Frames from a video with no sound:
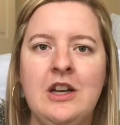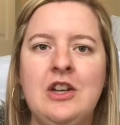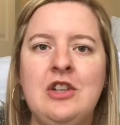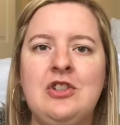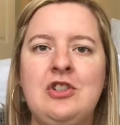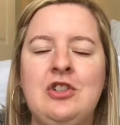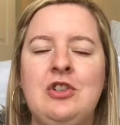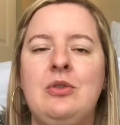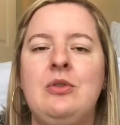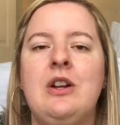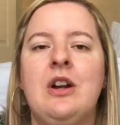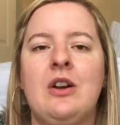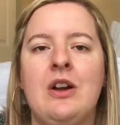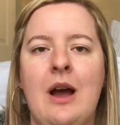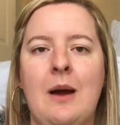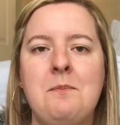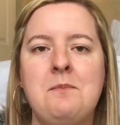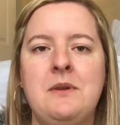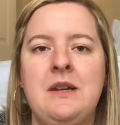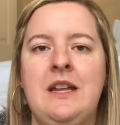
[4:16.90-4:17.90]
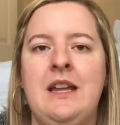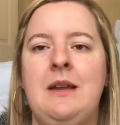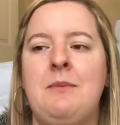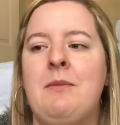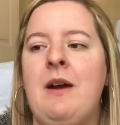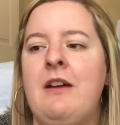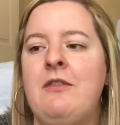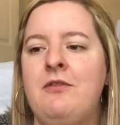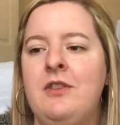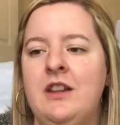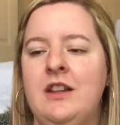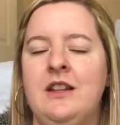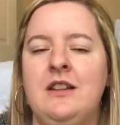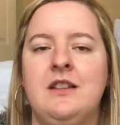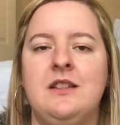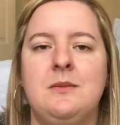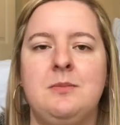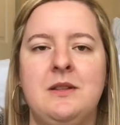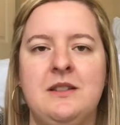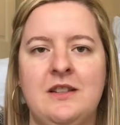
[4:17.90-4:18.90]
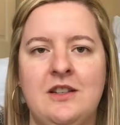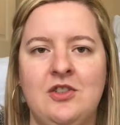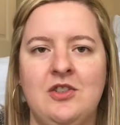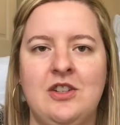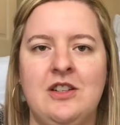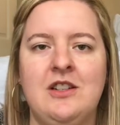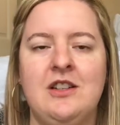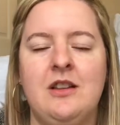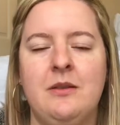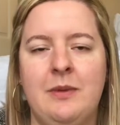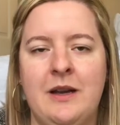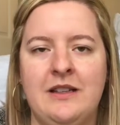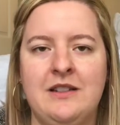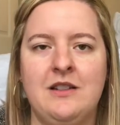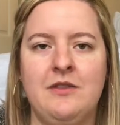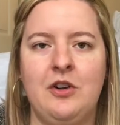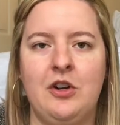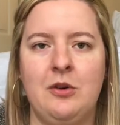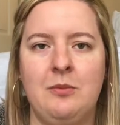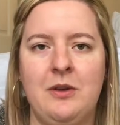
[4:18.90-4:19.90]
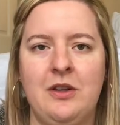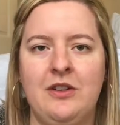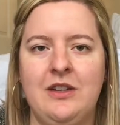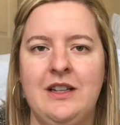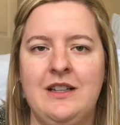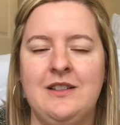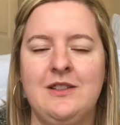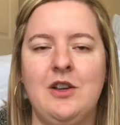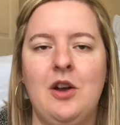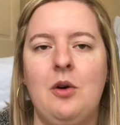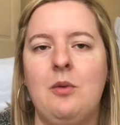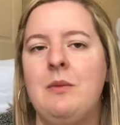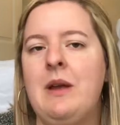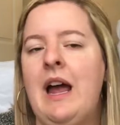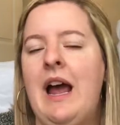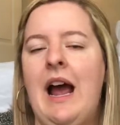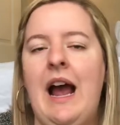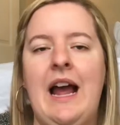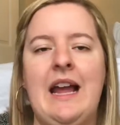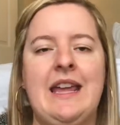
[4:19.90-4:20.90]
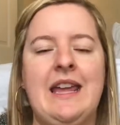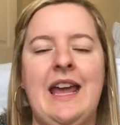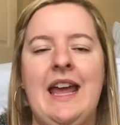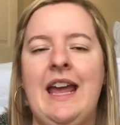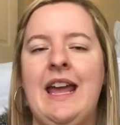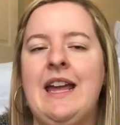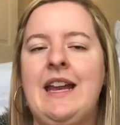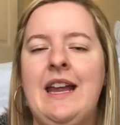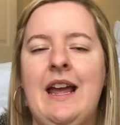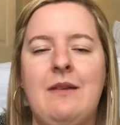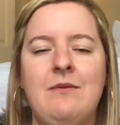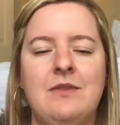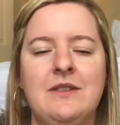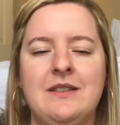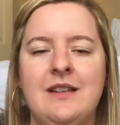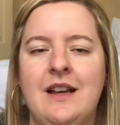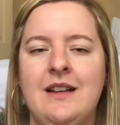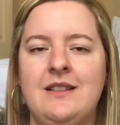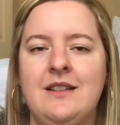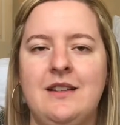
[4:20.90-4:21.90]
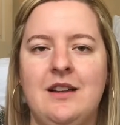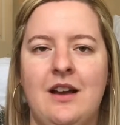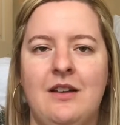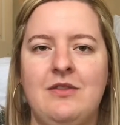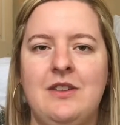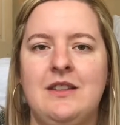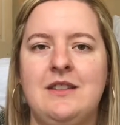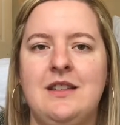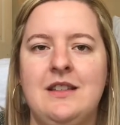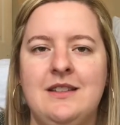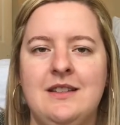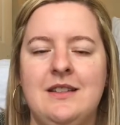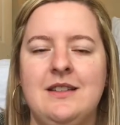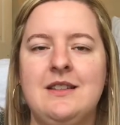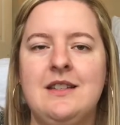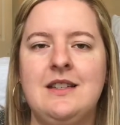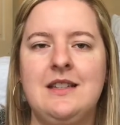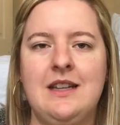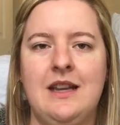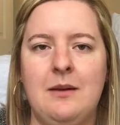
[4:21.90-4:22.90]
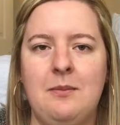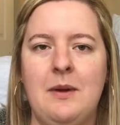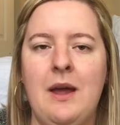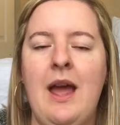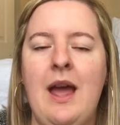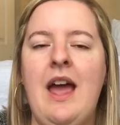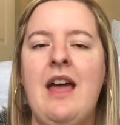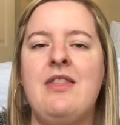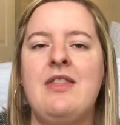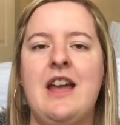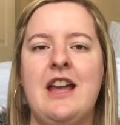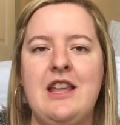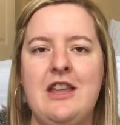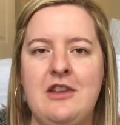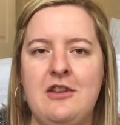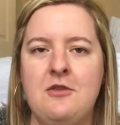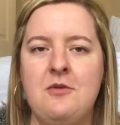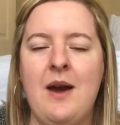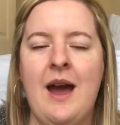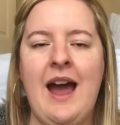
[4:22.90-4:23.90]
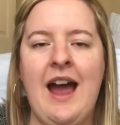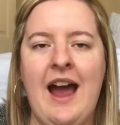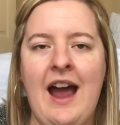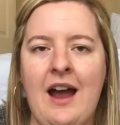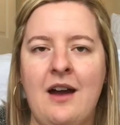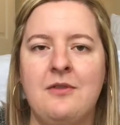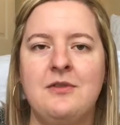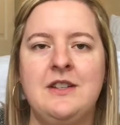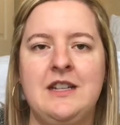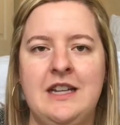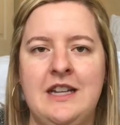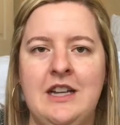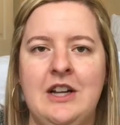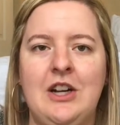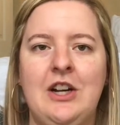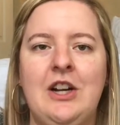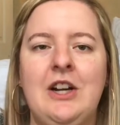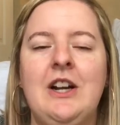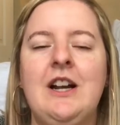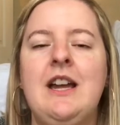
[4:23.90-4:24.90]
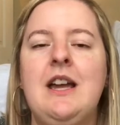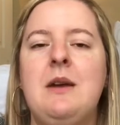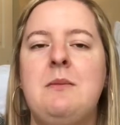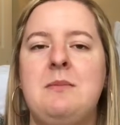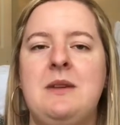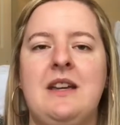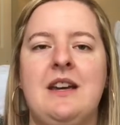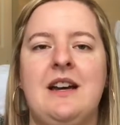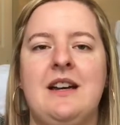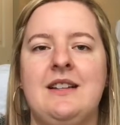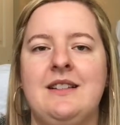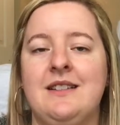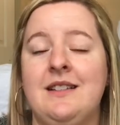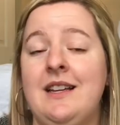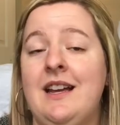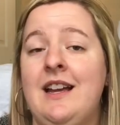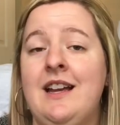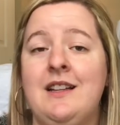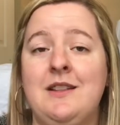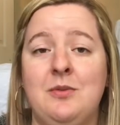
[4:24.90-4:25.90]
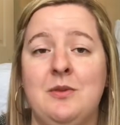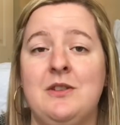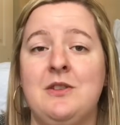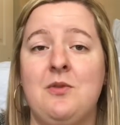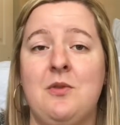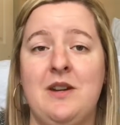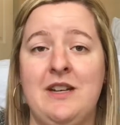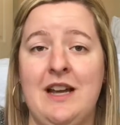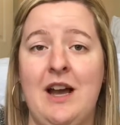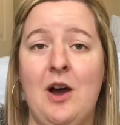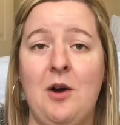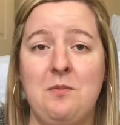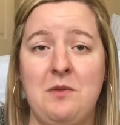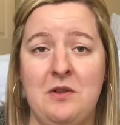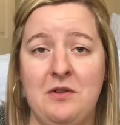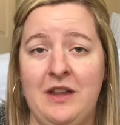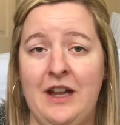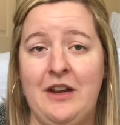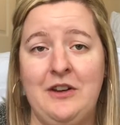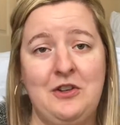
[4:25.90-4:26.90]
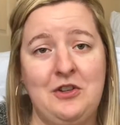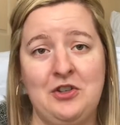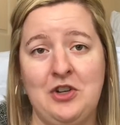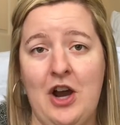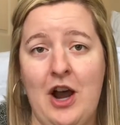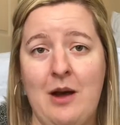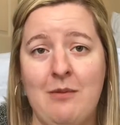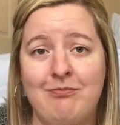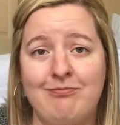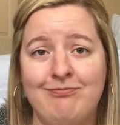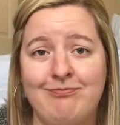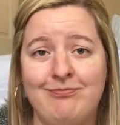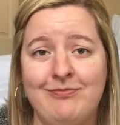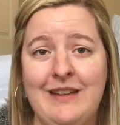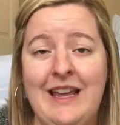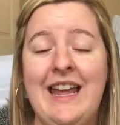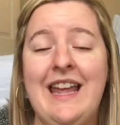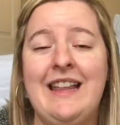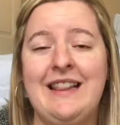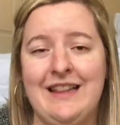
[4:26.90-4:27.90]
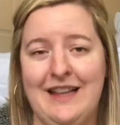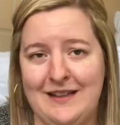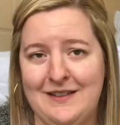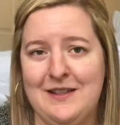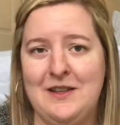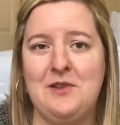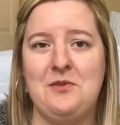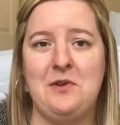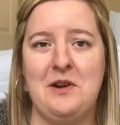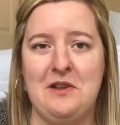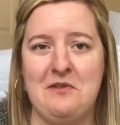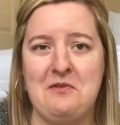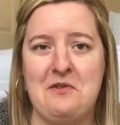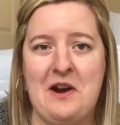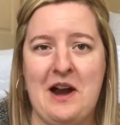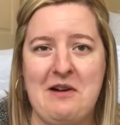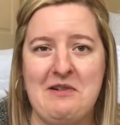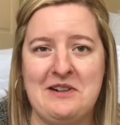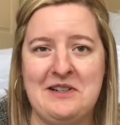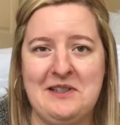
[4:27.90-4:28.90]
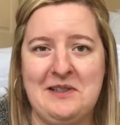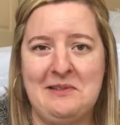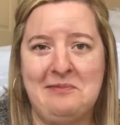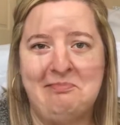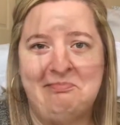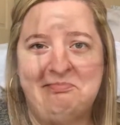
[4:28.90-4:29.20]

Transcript: to their company by filling this position to the best of your ability. So I can't emphasize enough that this is the tip that you have to hear, because it's what's going to help you land your job in less than 24 hours.